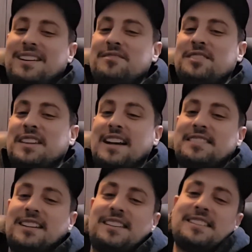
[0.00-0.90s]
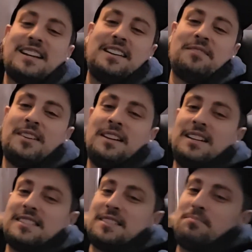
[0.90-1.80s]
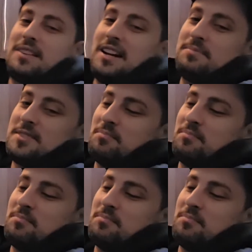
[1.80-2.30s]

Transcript: I'm just guessing, because I have some types